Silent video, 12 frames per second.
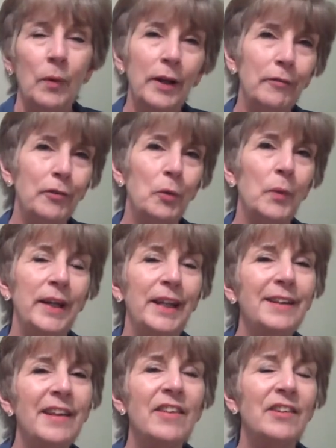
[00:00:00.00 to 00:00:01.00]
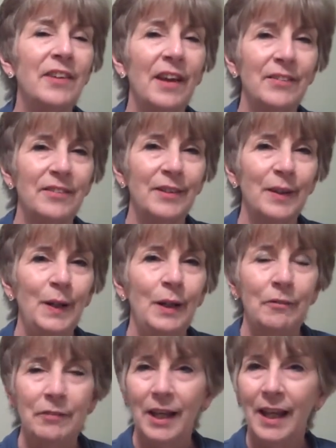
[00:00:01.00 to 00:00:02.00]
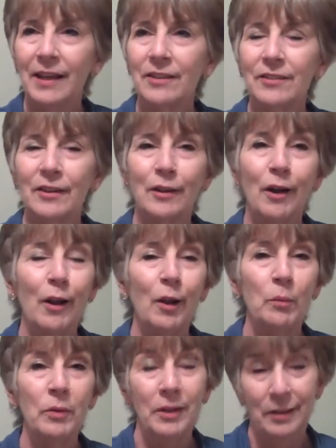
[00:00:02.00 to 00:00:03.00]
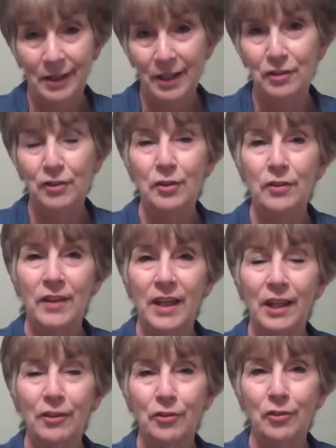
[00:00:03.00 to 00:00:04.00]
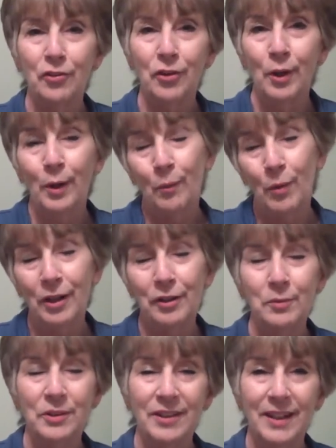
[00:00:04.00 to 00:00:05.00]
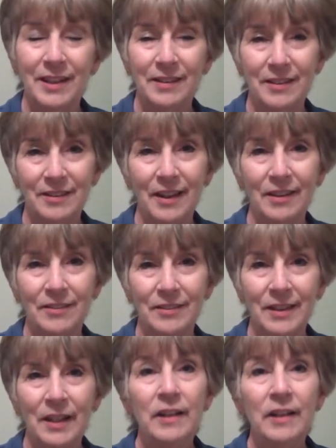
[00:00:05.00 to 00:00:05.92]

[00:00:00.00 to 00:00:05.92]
What if you went into the test relaxed and calm, and you knew the answers while you were taking the test?